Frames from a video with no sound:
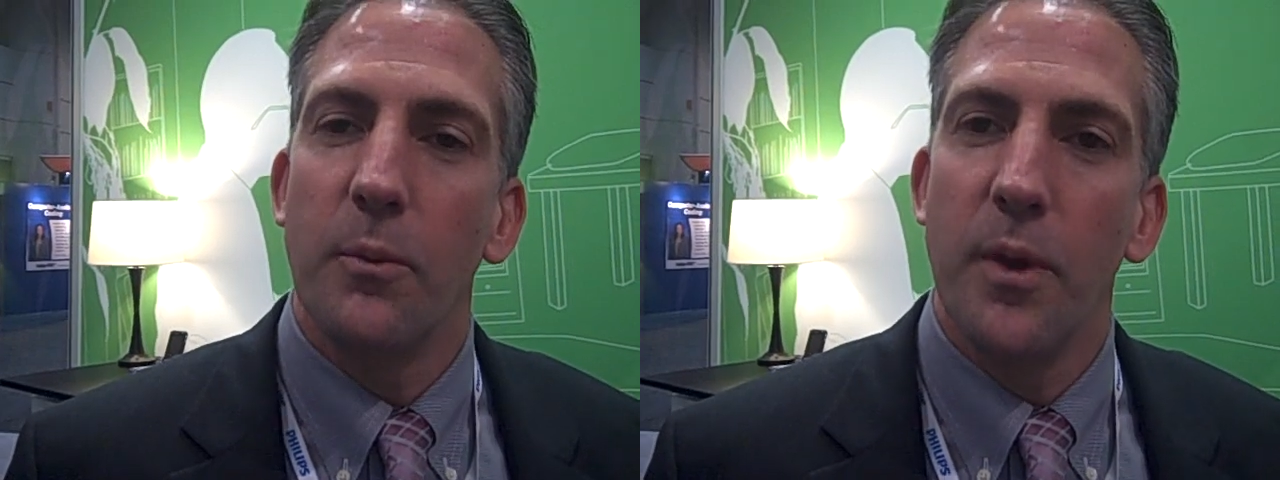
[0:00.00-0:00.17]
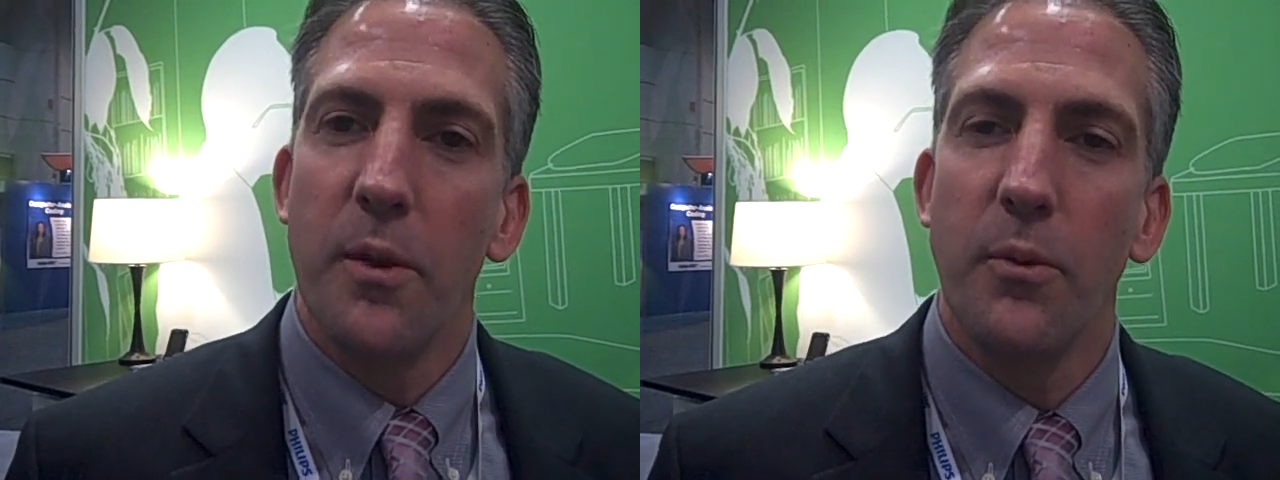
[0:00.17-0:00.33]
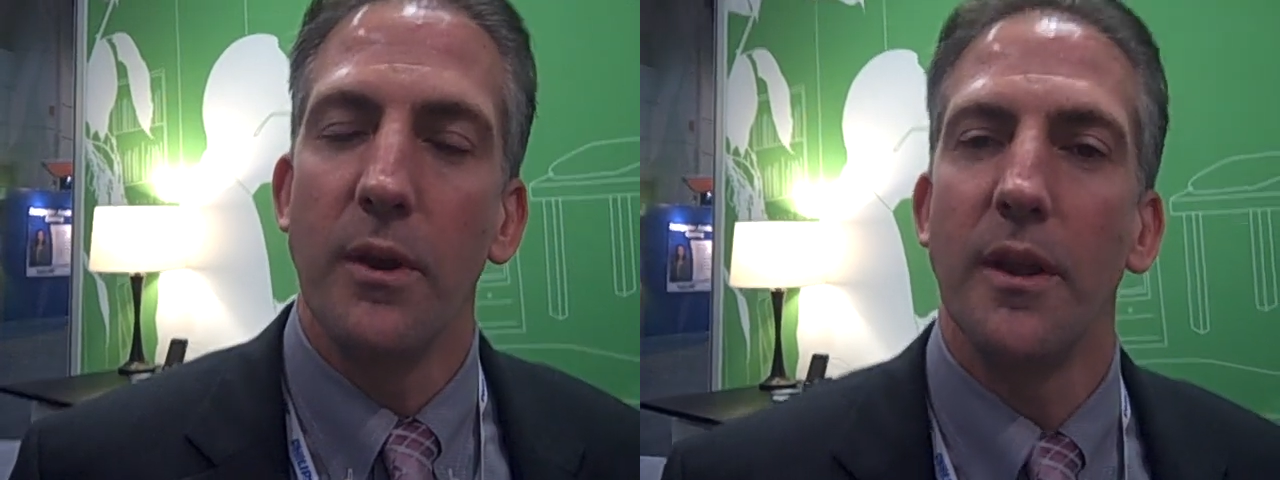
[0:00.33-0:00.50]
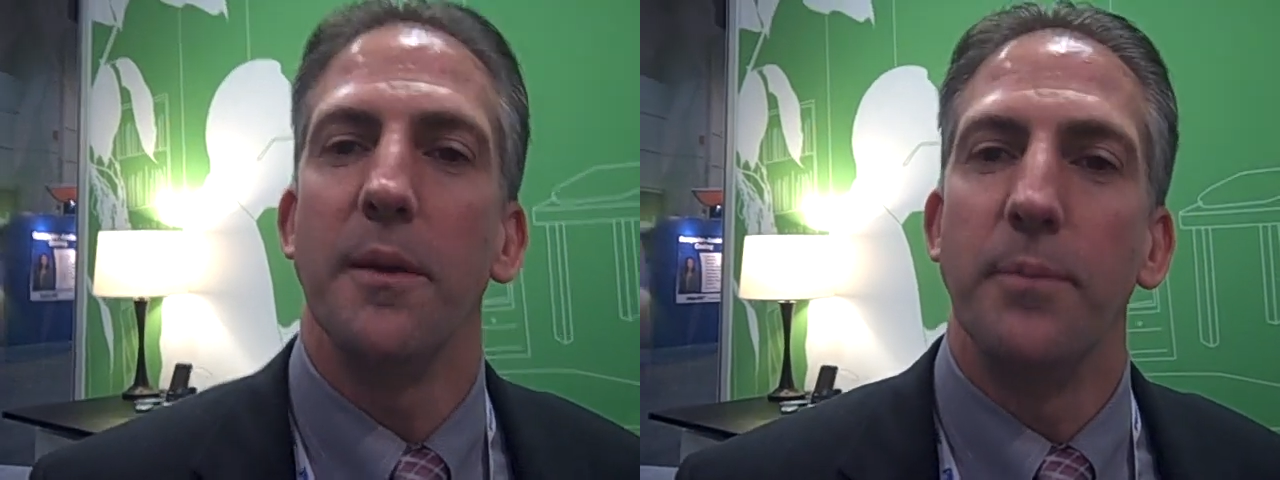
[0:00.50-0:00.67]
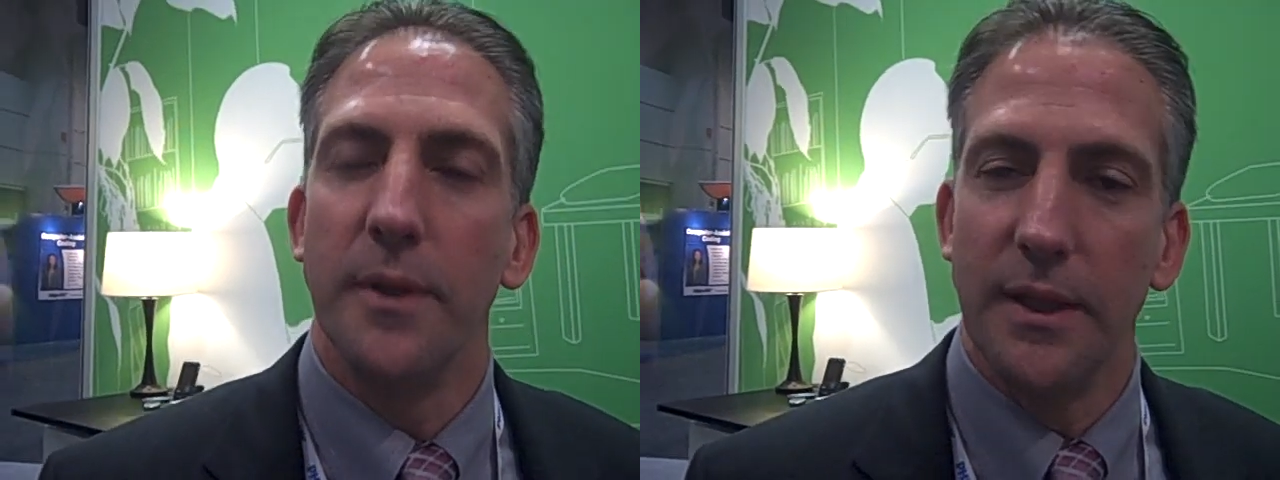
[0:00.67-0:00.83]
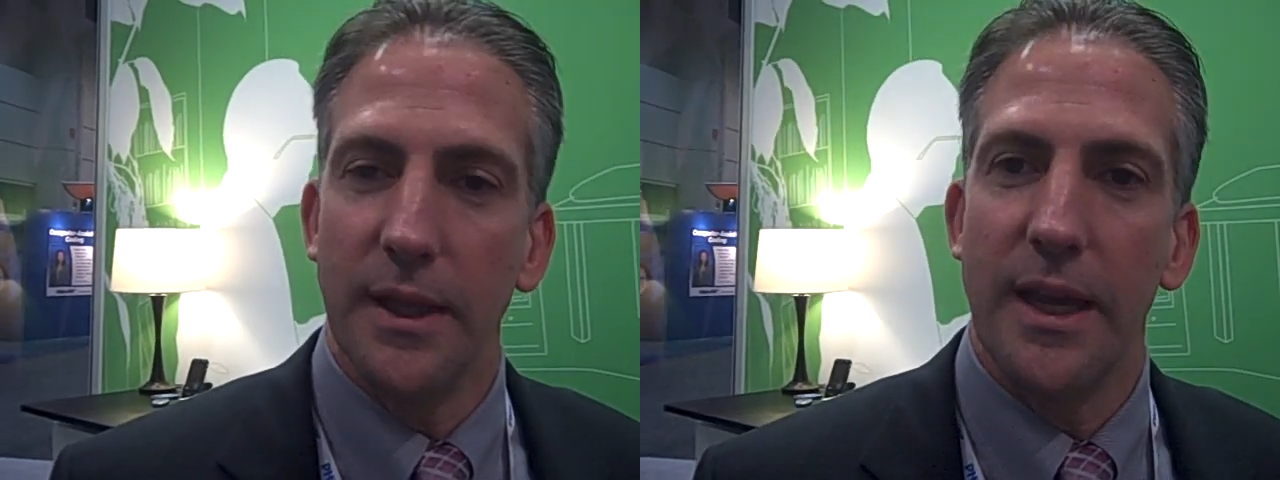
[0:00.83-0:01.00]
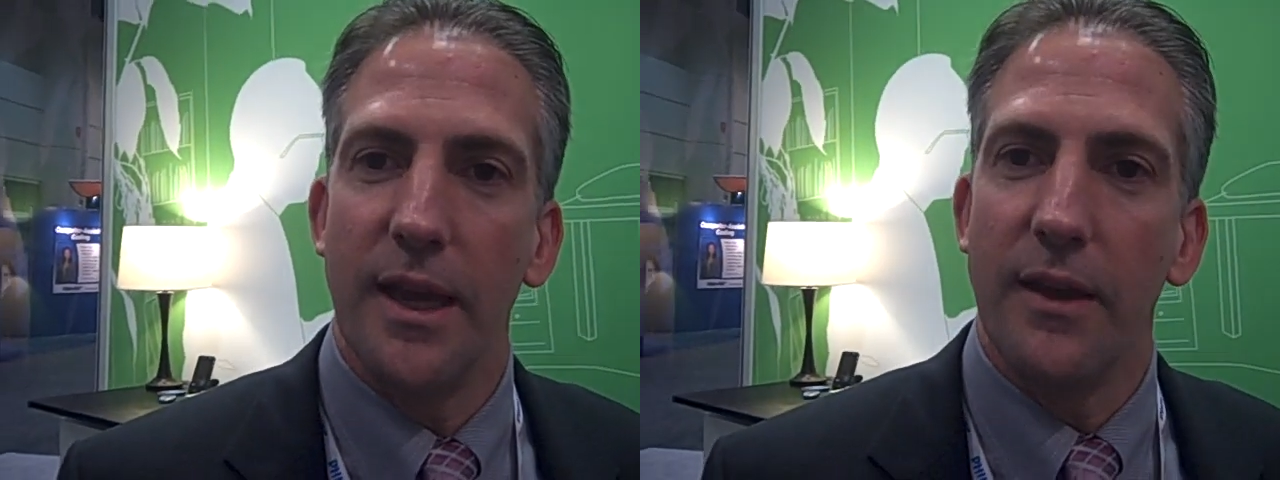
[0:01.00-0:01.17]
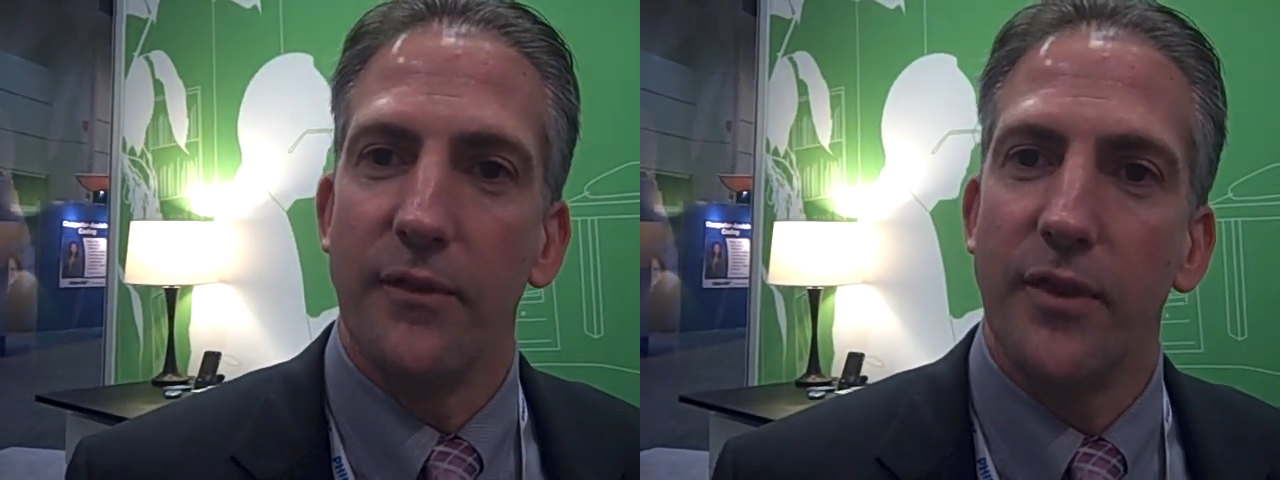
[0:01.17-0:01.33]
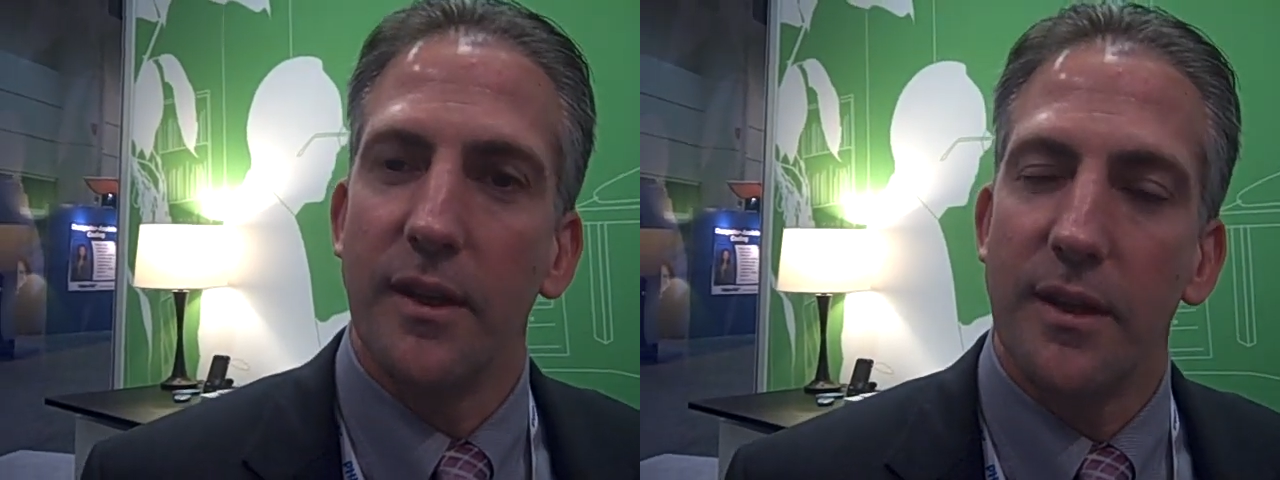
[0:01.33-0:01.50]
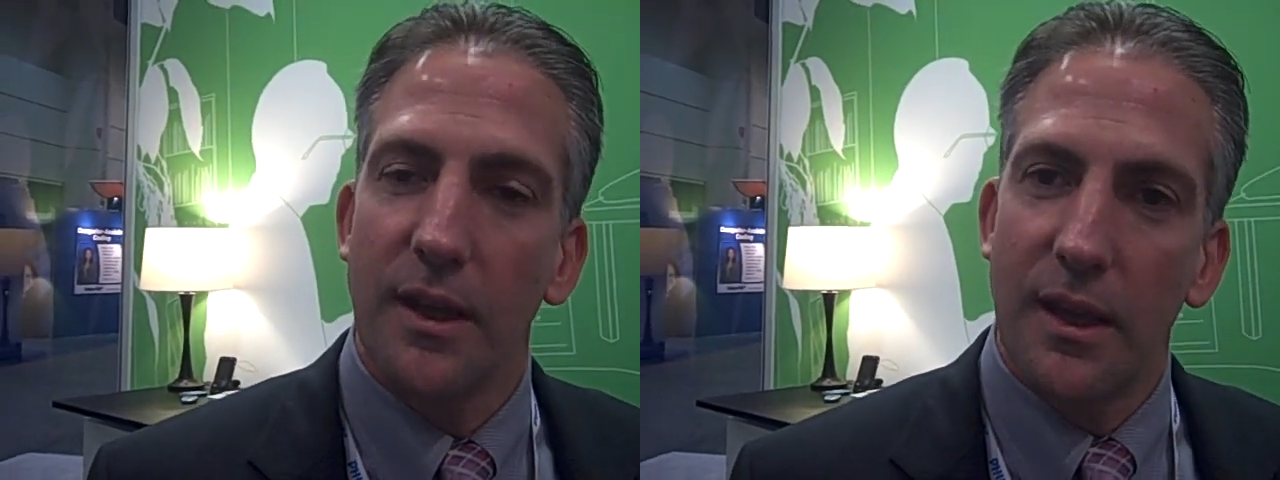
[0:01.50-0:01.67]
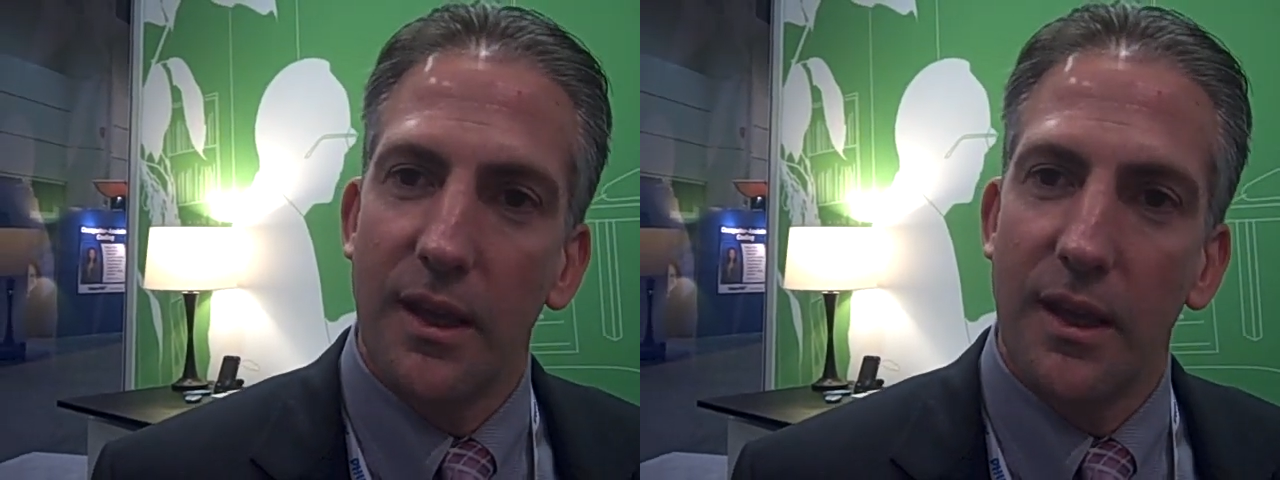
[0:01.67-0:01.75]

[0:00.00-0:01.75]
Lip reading: we really believe that the